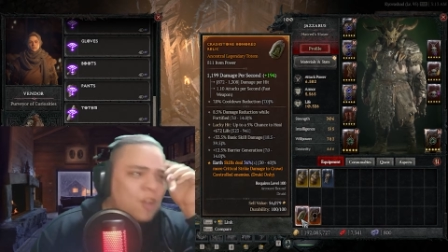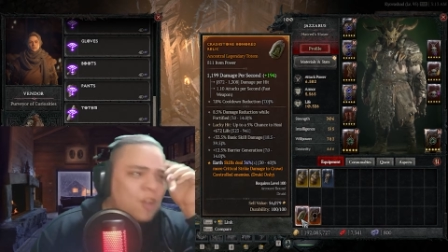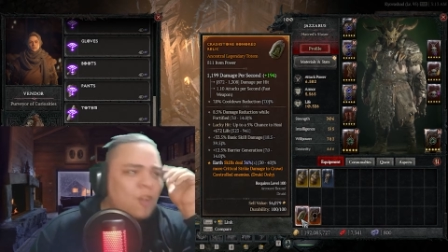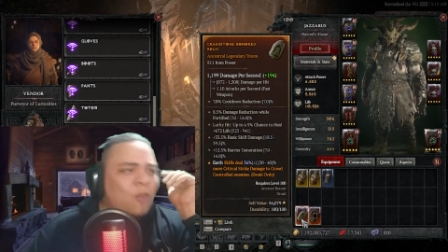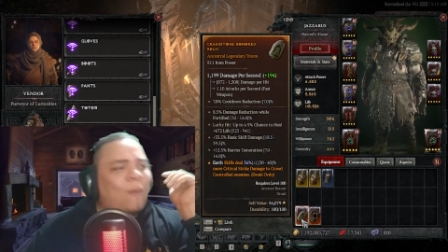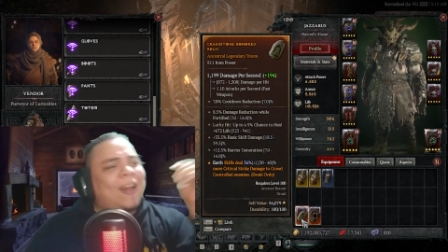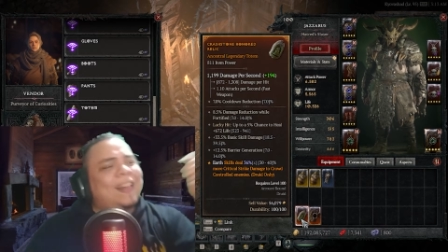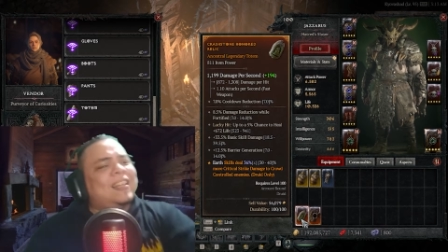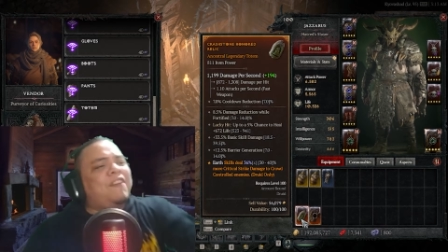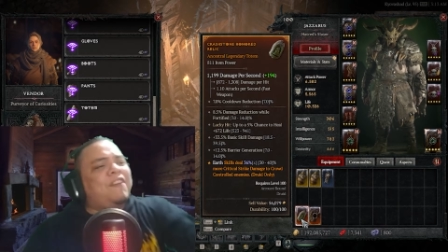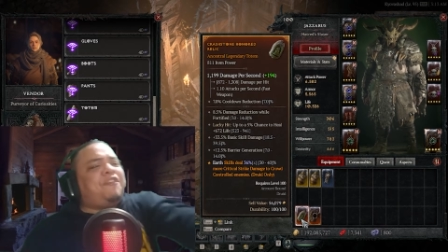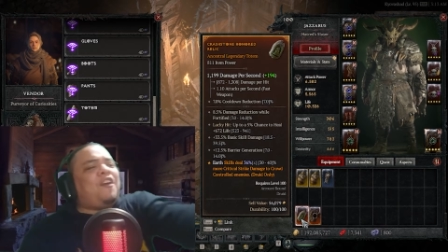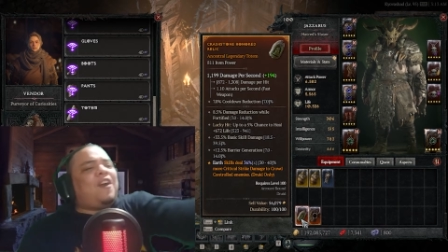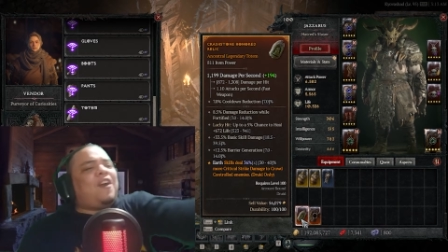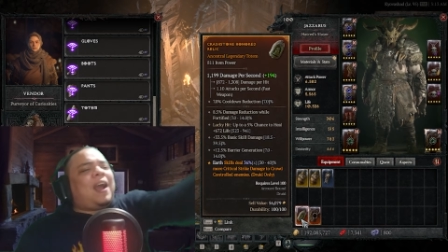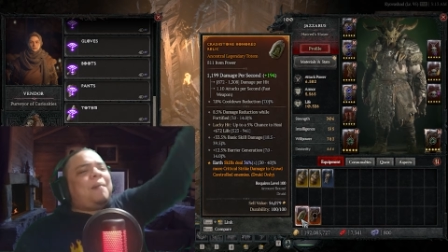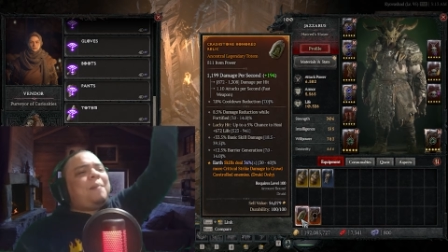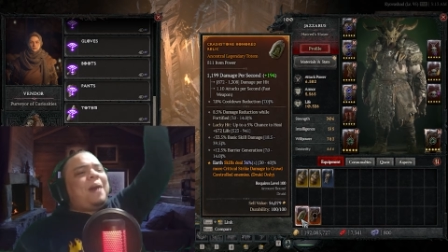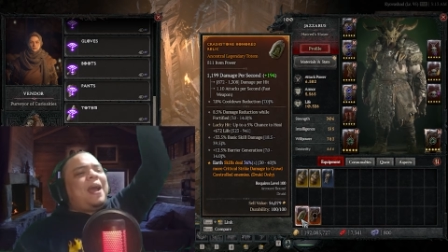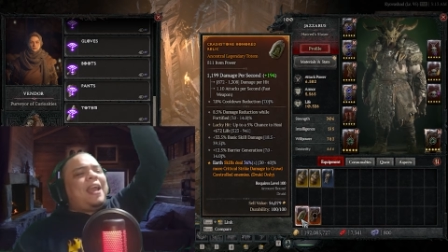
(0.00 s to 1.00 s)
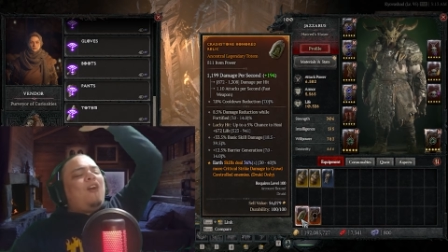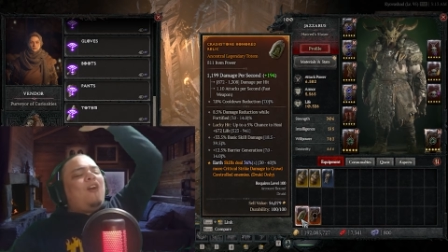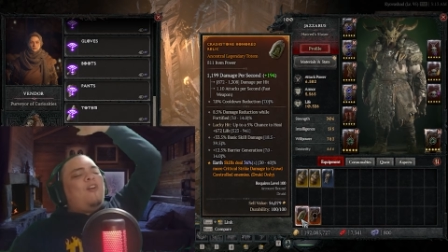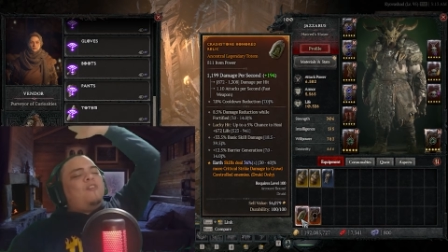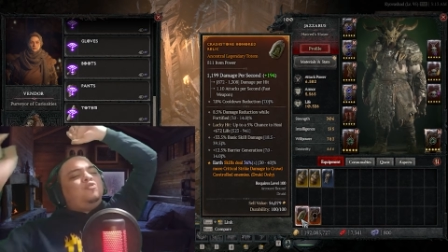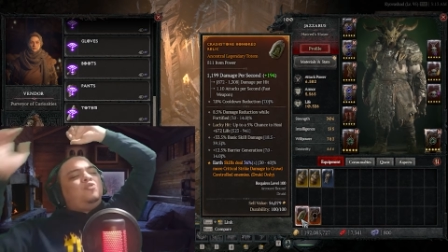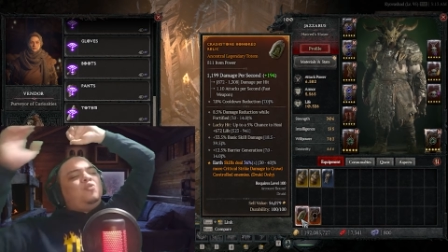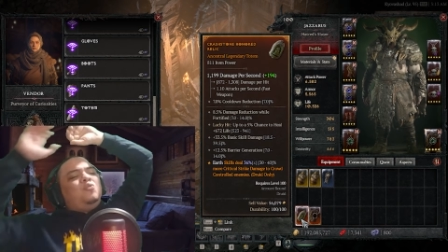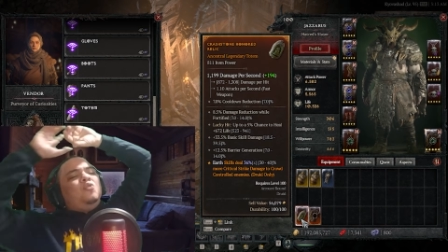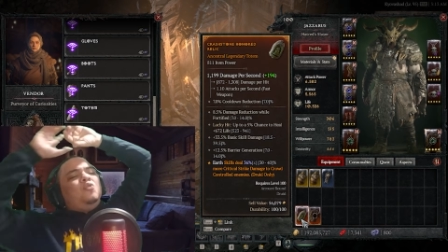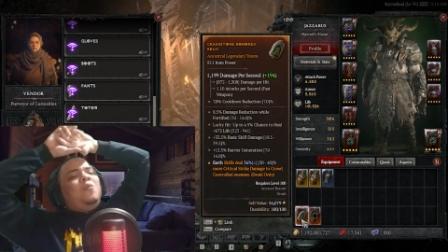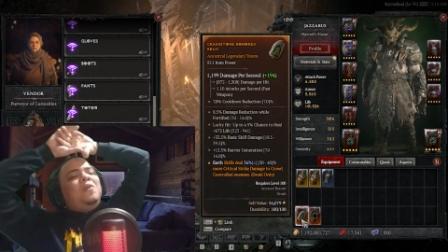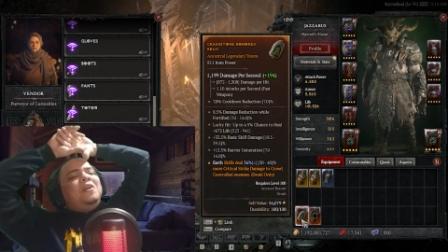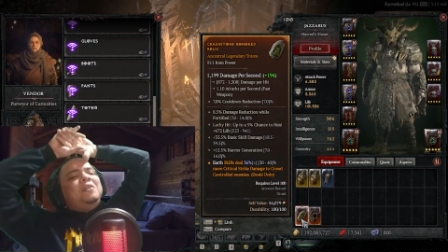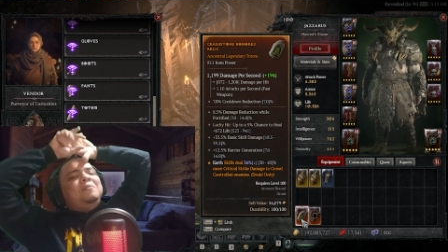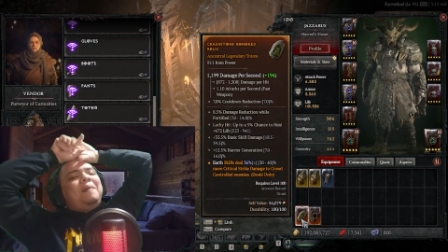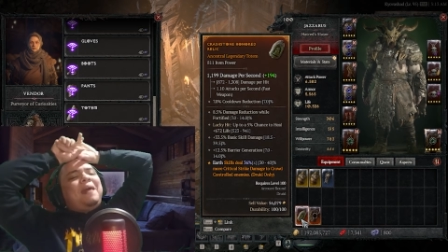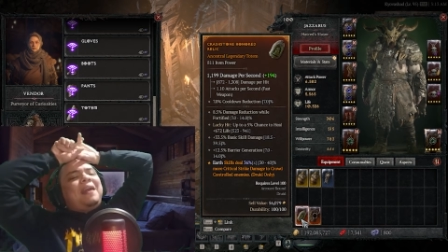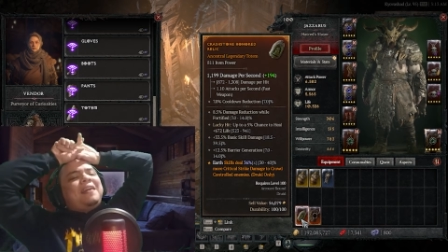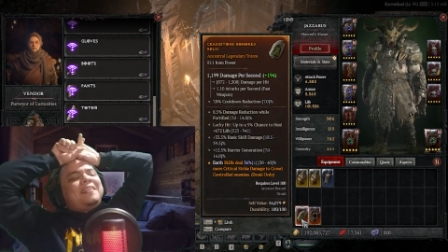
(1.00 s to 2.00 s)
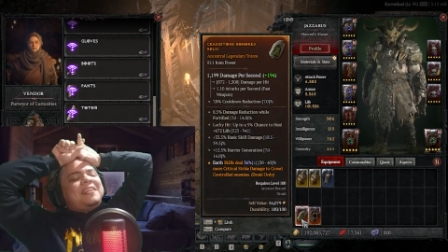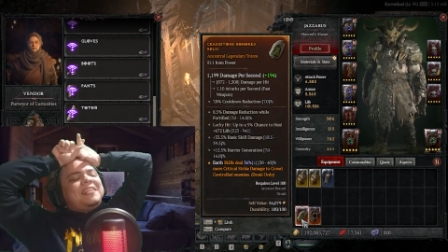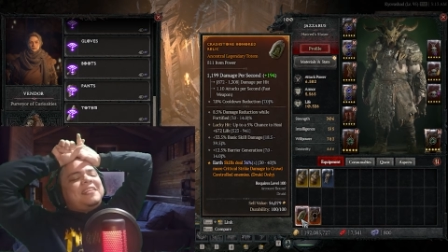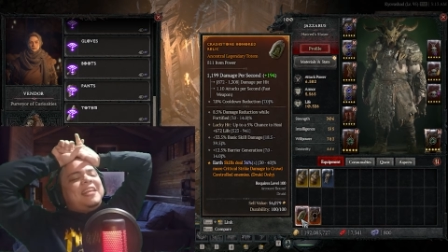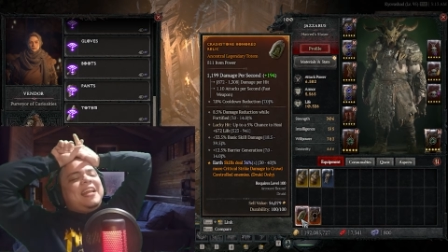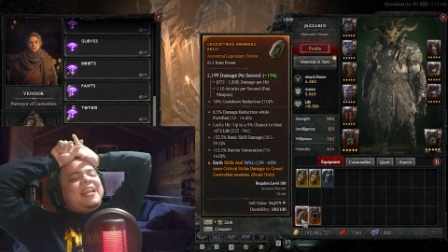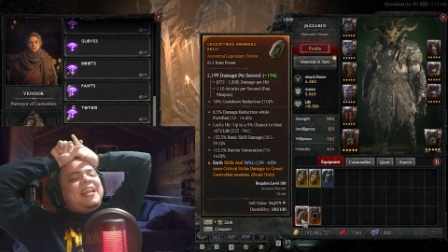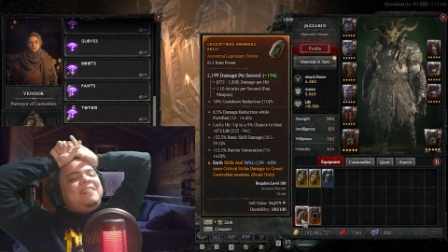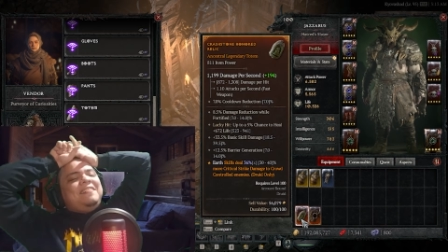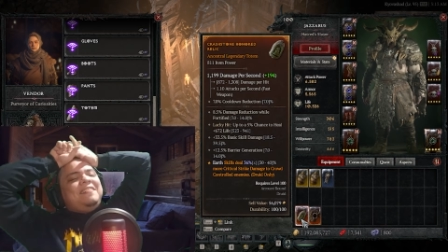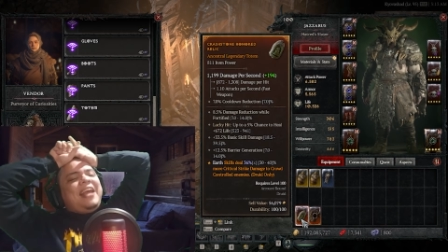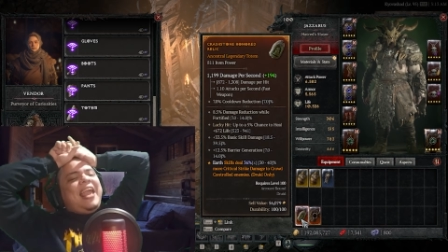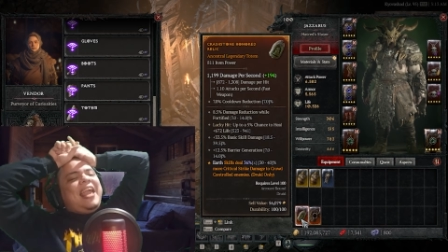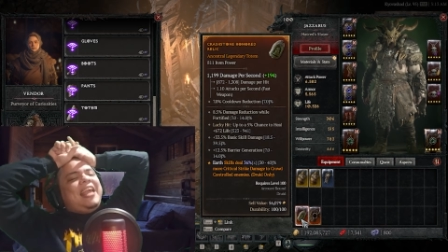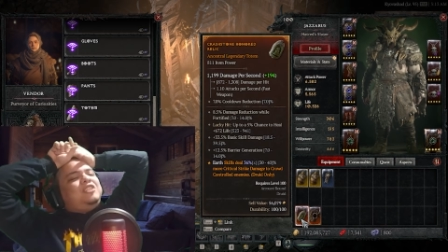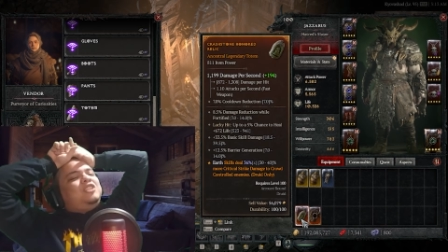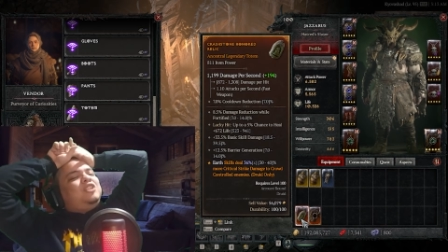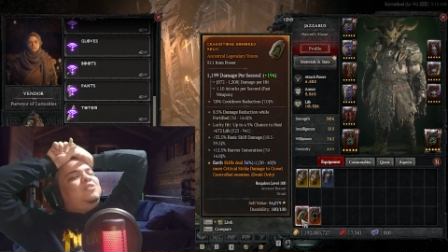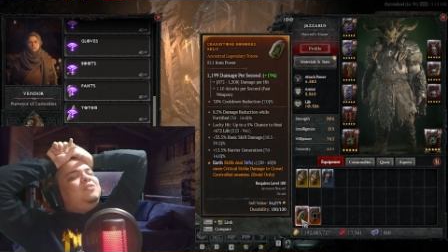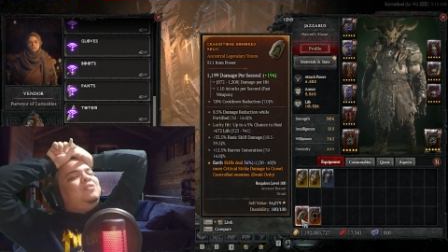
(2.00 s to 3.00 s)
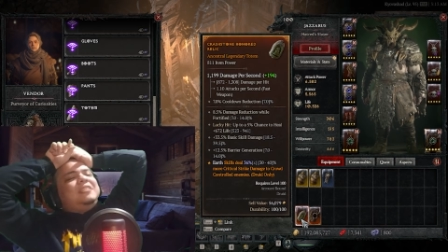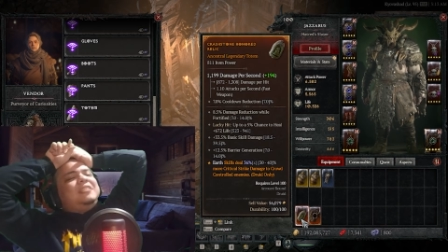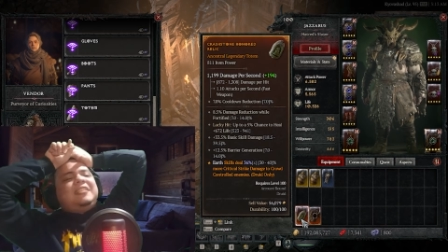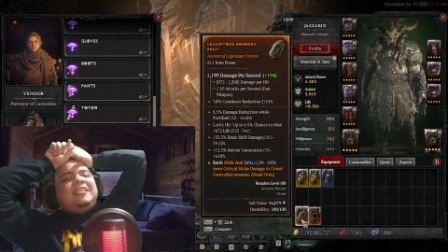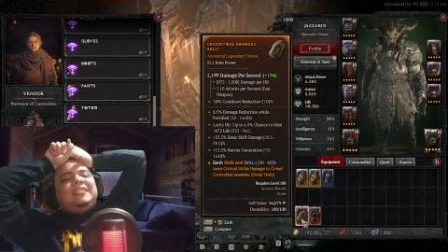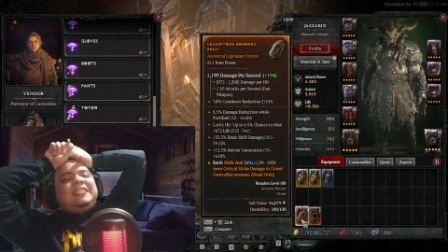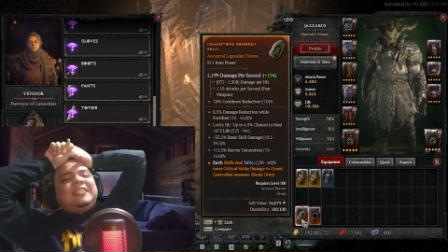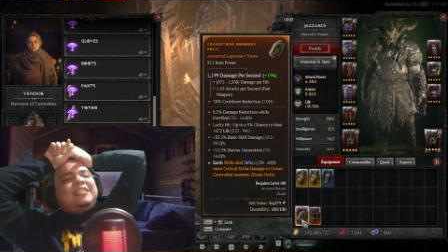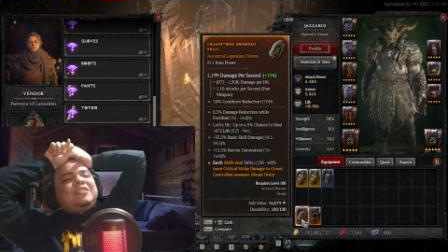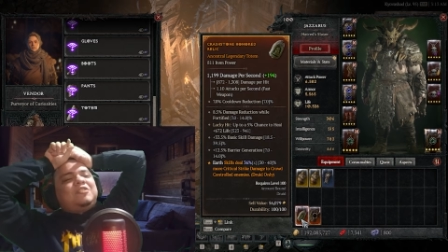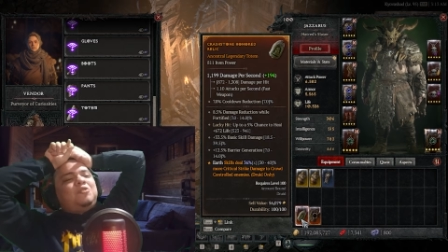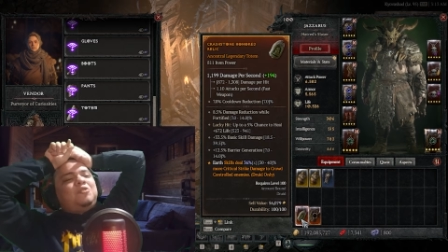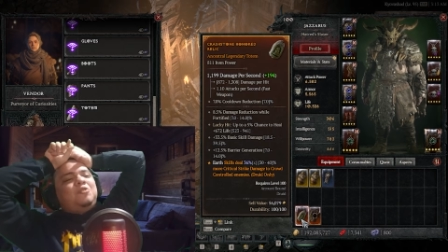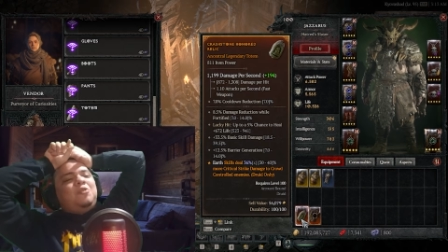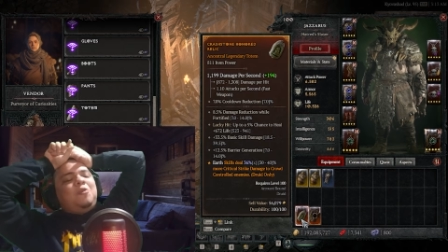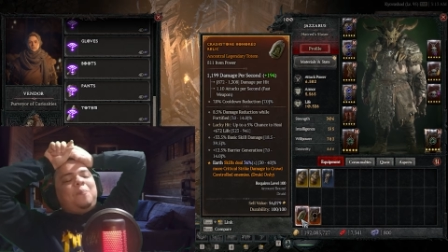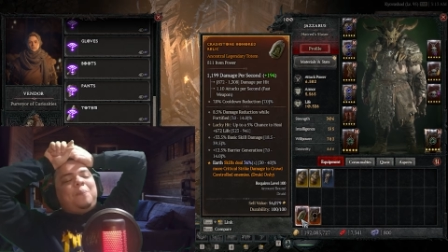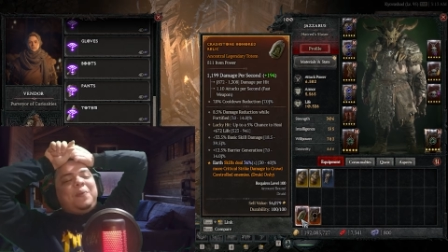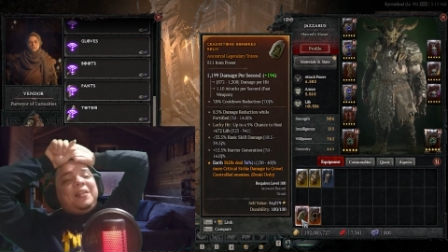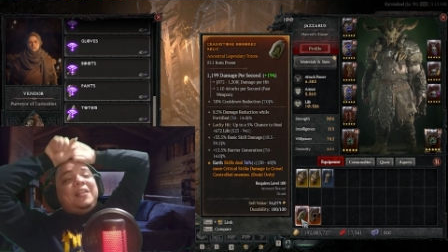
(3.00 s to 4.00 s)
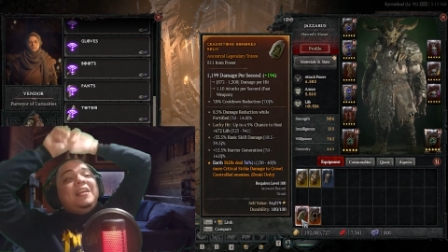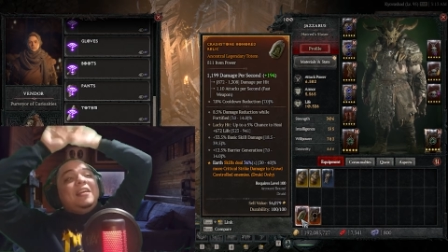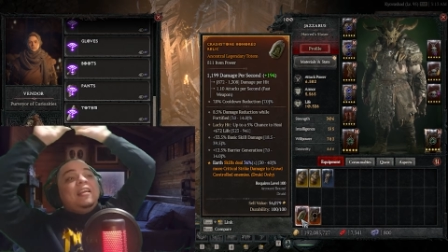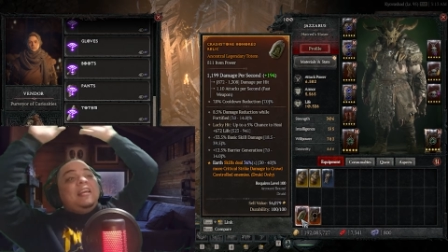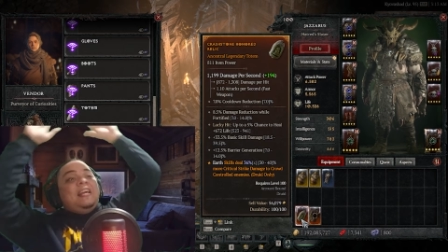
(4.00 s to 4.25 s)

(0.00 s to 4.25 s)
What the fuck am I going to do with barrier generation? This is stupid.